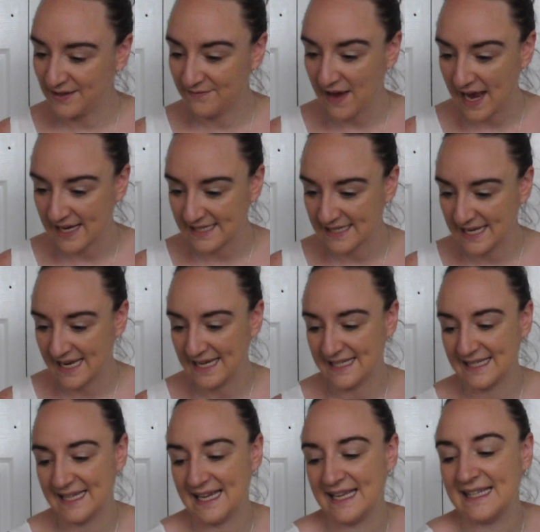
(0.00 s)

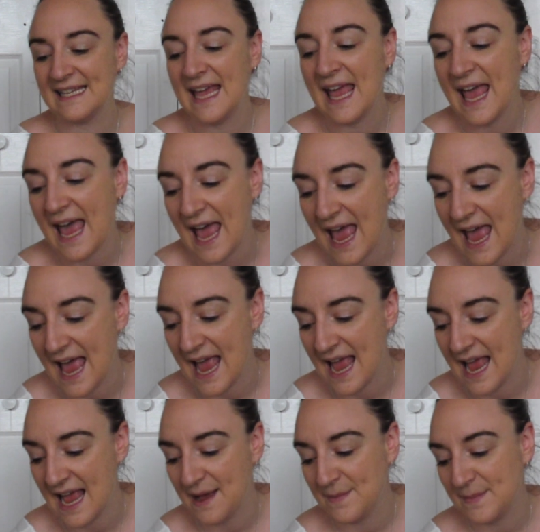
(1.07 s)
vaccinated.
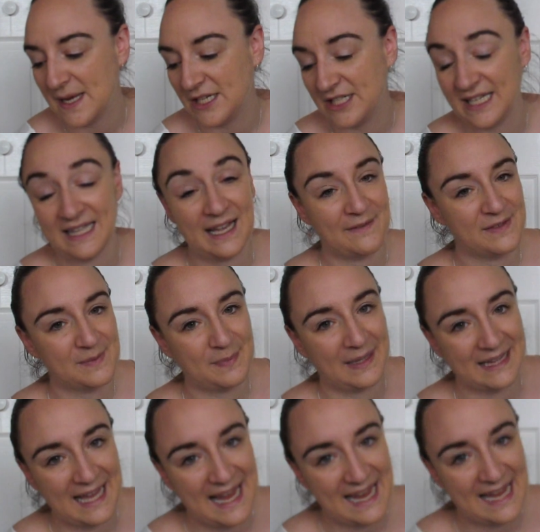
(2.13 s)
She loves
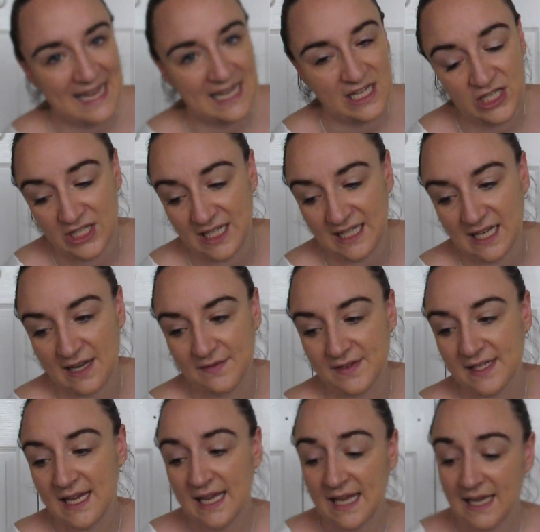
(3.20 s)
playing. She
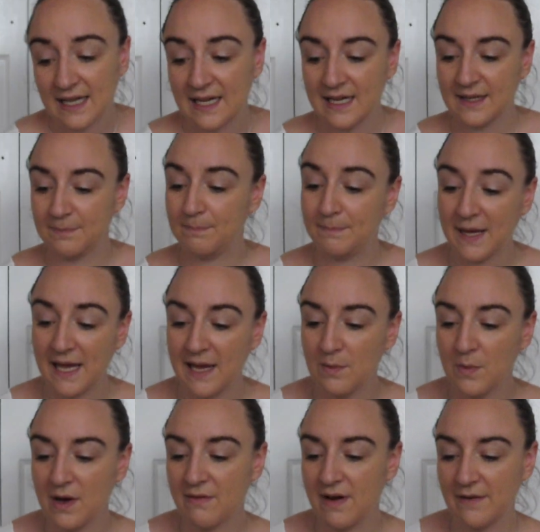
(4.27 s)
loves being
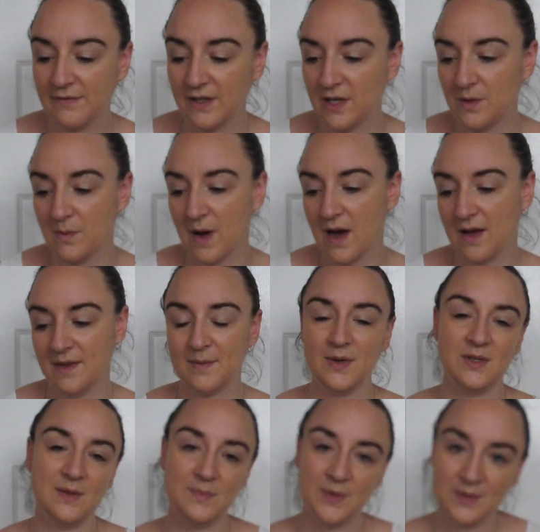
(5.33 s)
wherever you are. The
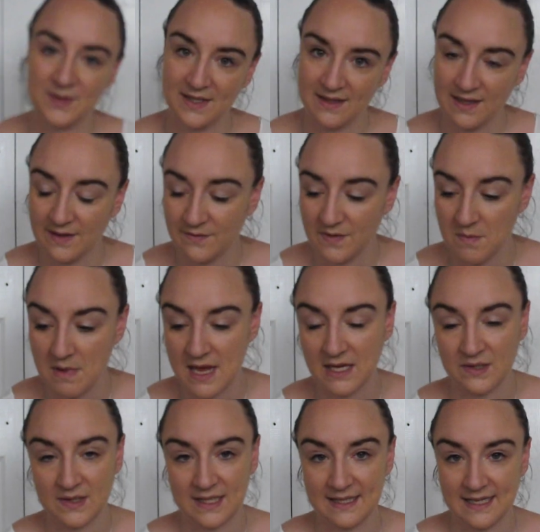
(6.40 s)
most important thing for
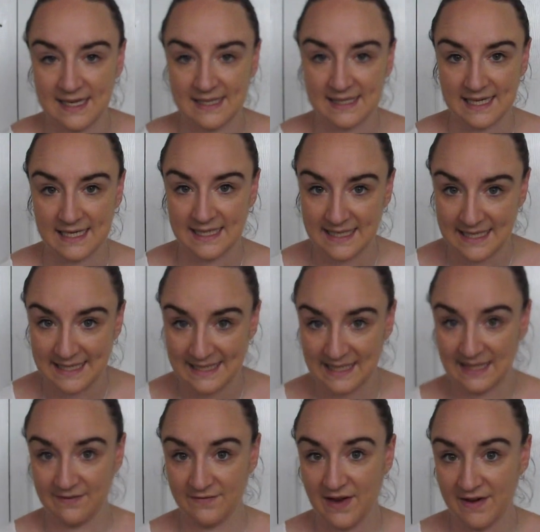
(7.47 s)
Beatrice is that she is
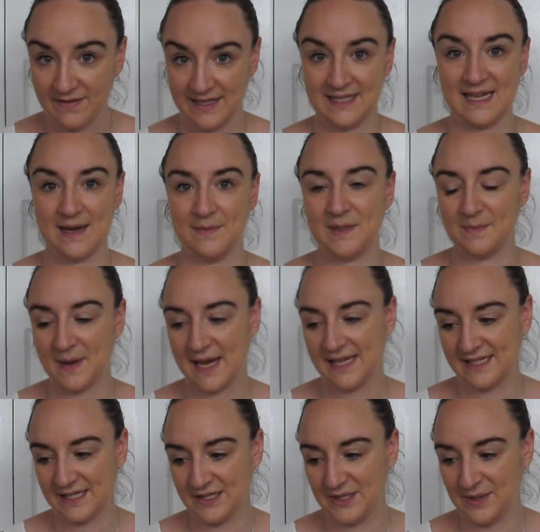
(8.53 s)
in the very same
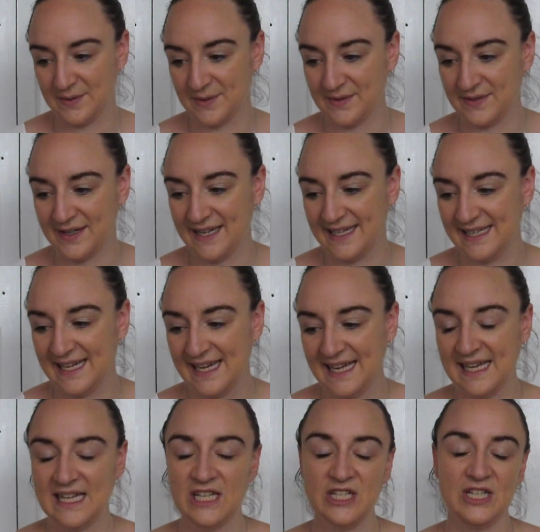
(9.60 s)
space as you are in.
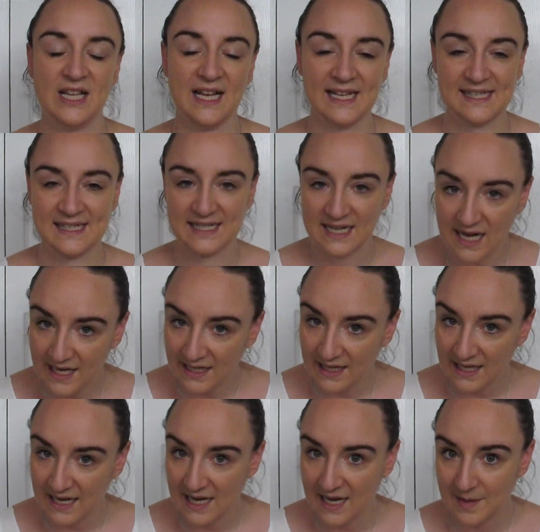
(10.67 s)
She likes to
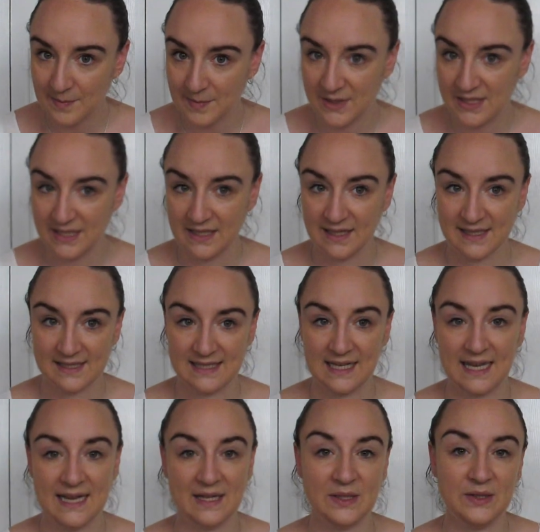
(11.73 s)
cuddle up. She likes to
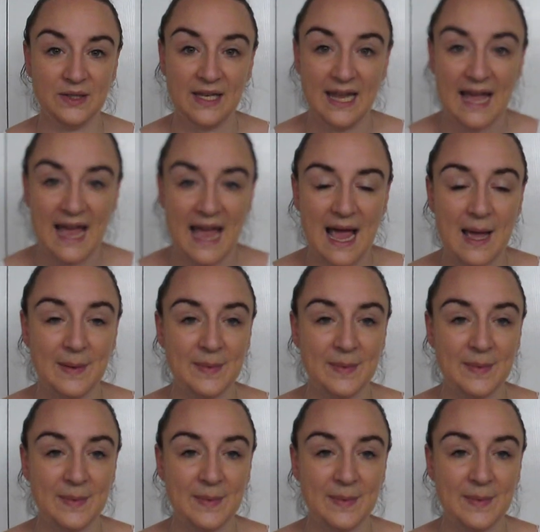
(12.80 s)
lay on your lap.